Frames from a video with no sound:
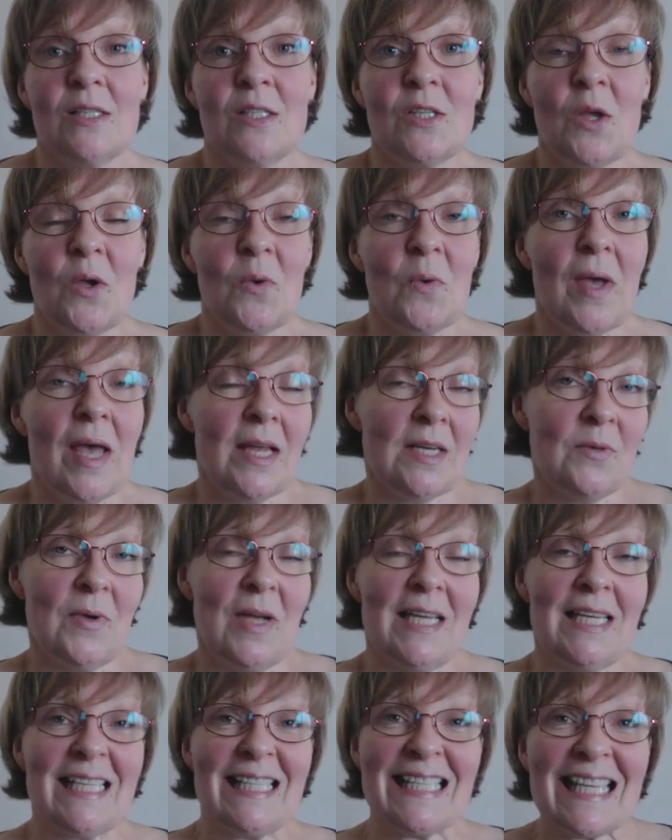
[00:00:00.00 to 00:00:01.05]
So
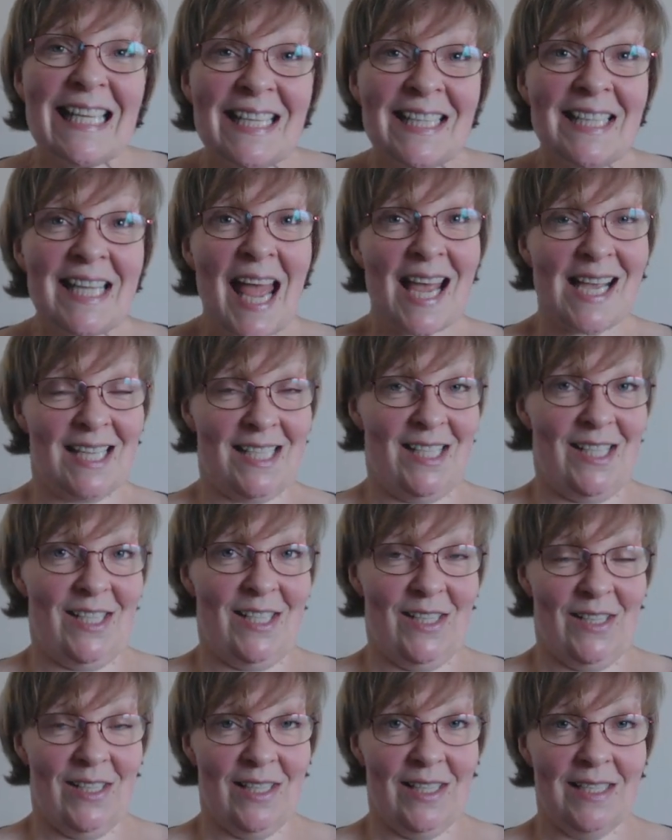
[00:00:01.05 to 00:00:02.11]
anyway, until
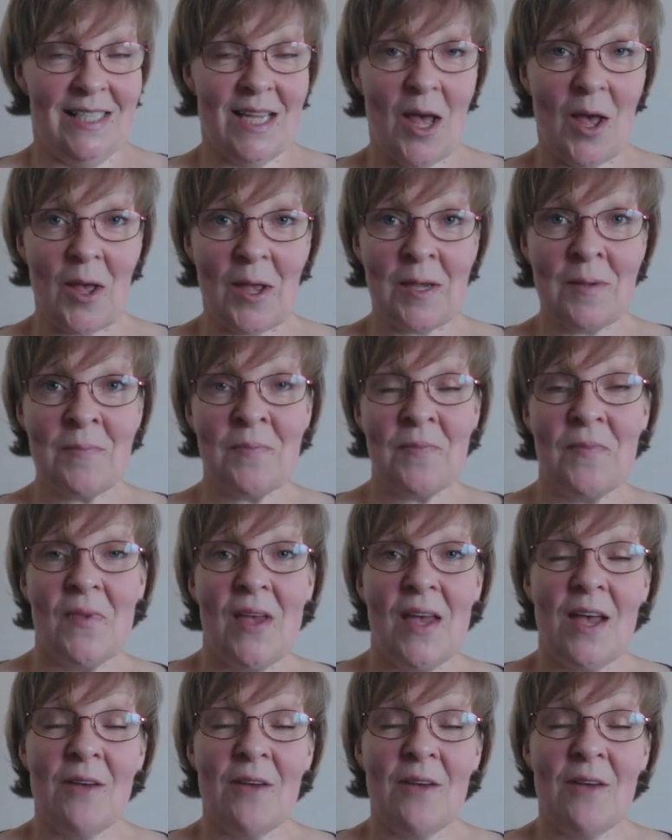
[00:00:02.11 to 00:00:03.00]
next time,